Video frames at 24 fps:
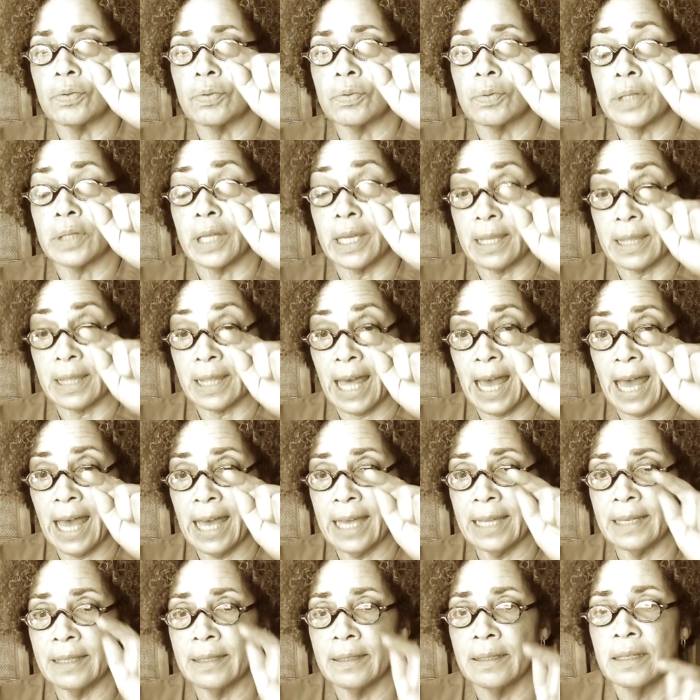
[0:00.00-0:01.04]
like
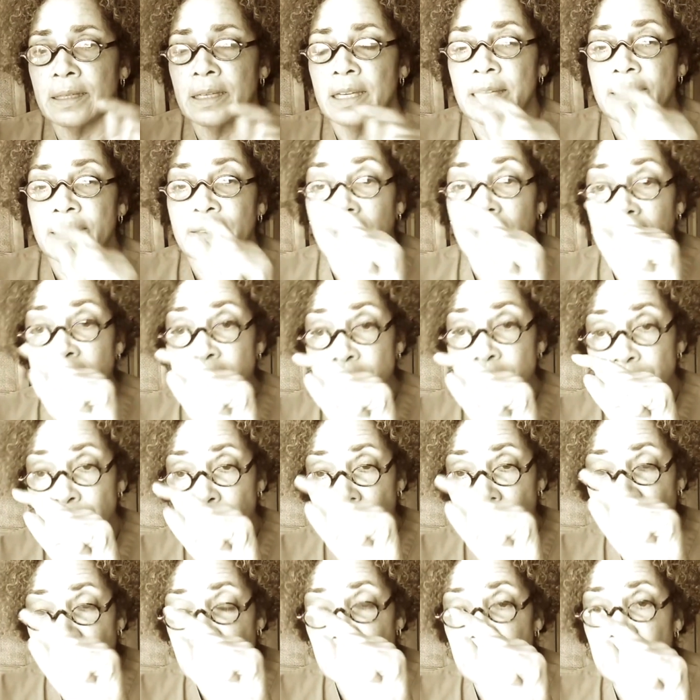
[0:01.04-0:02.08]
that. That's
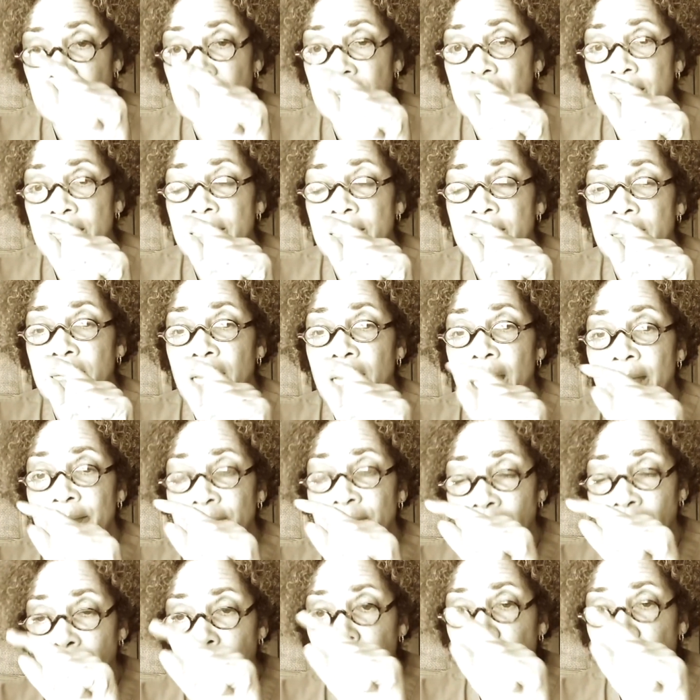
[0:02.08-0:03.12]
P, and
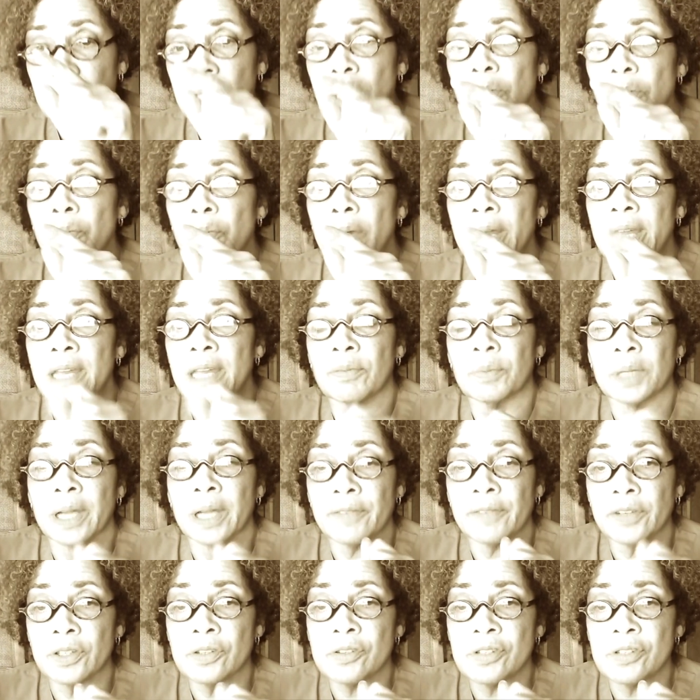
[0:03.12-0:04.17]
that P wave,
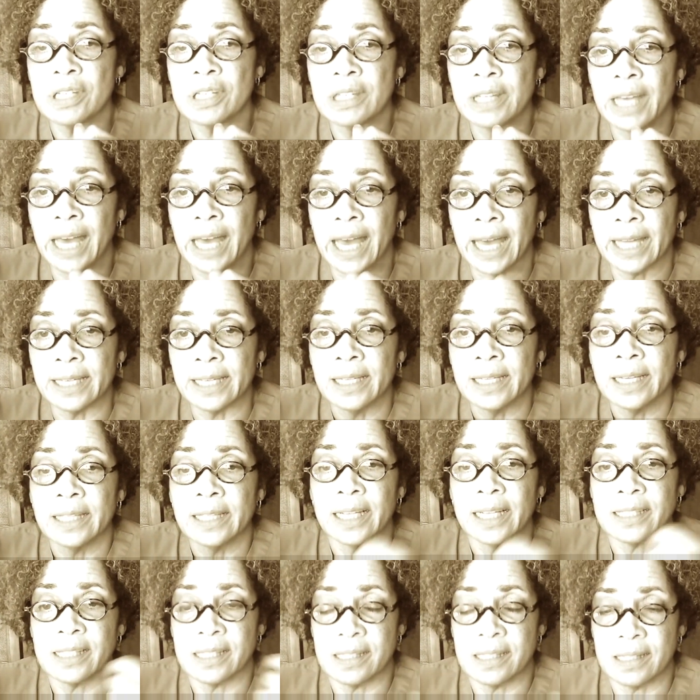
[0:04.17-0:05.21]
whenever you see that,
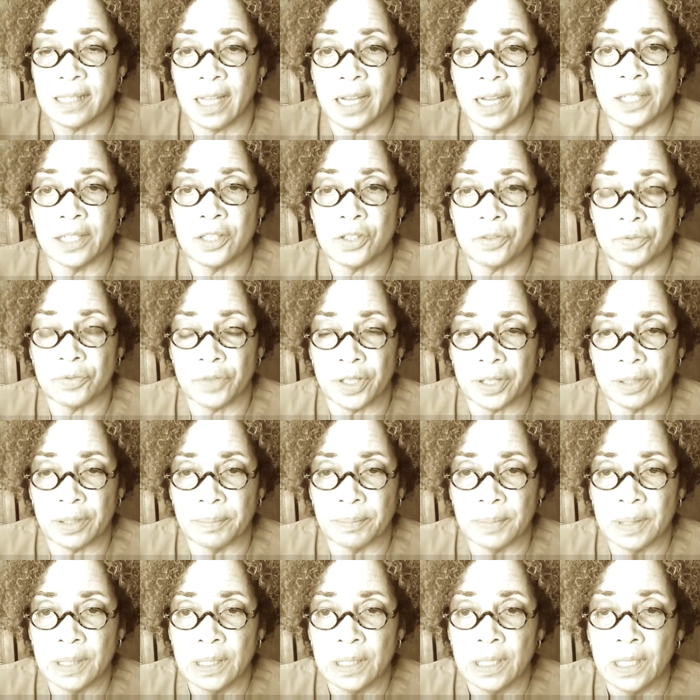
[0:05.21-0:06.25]
that's a sinus rhythm.
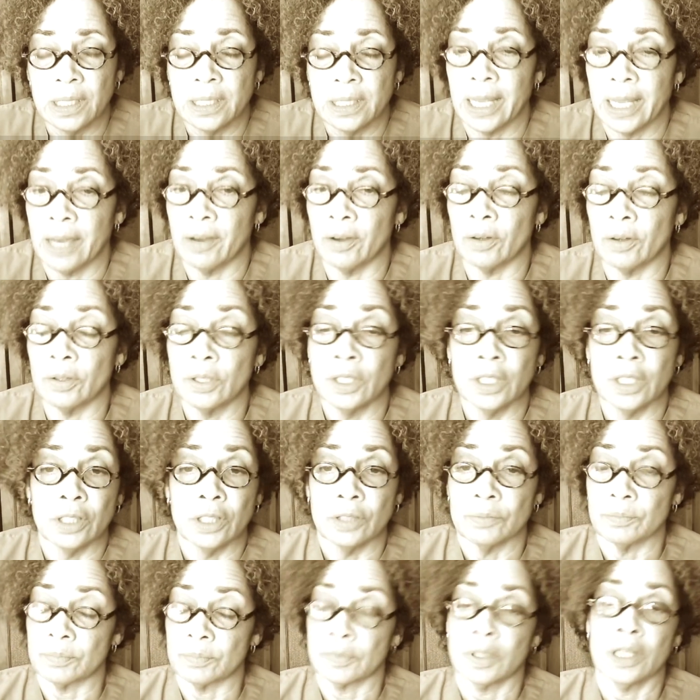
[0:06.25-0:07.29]
Now,
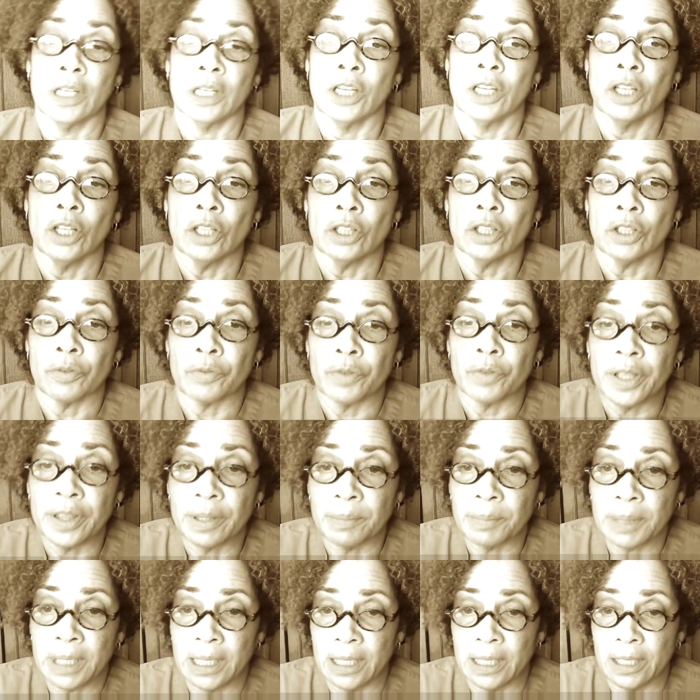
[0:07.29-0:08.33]
the
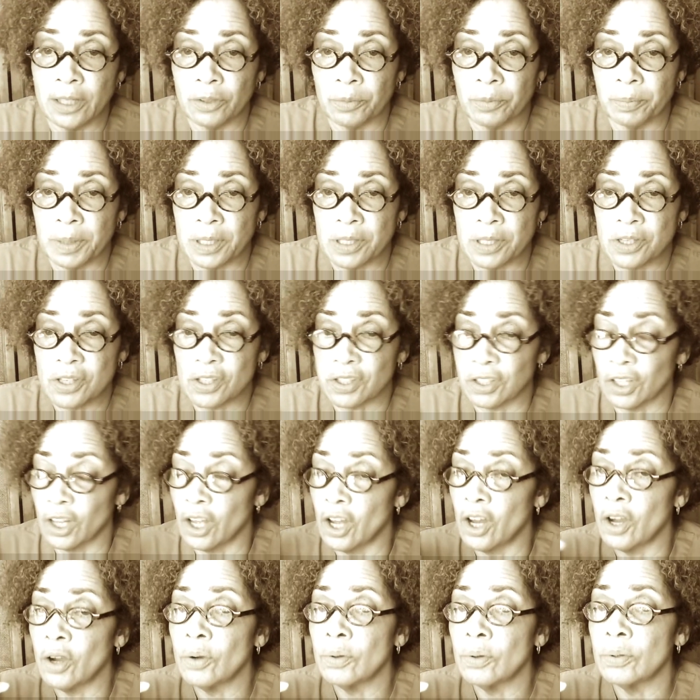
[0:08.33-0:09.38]
rhythm can either be
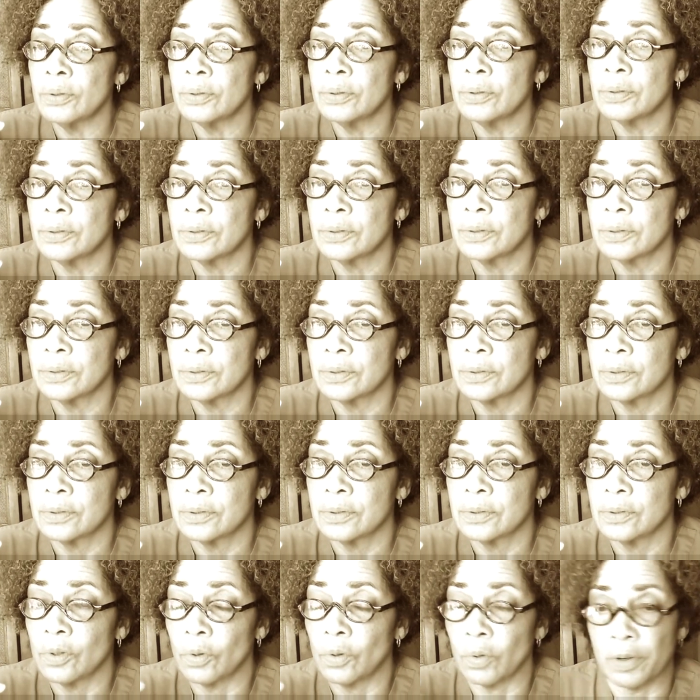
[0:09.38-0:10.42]
slow
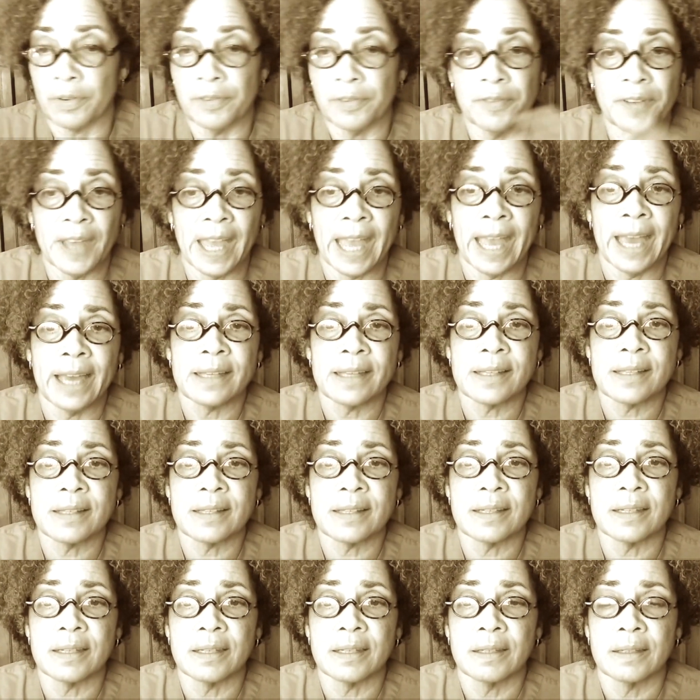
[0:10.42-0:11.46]
or
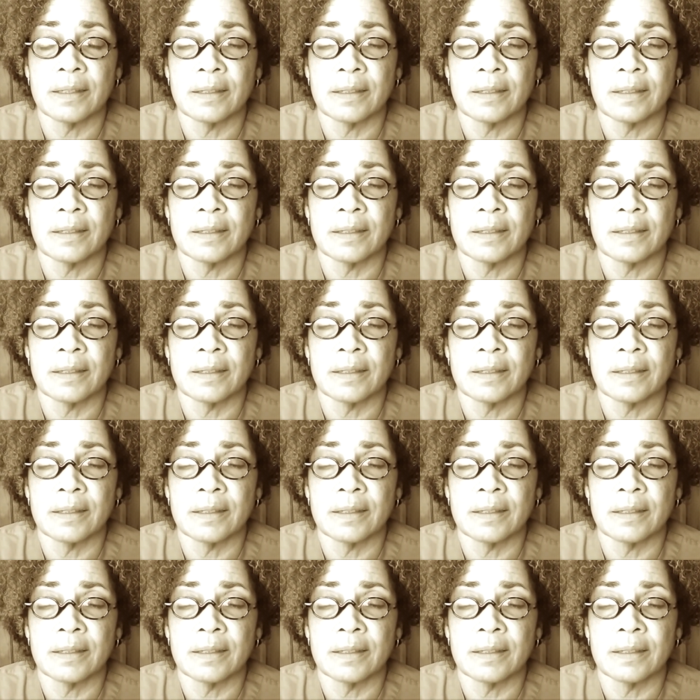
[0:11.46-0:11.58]
fast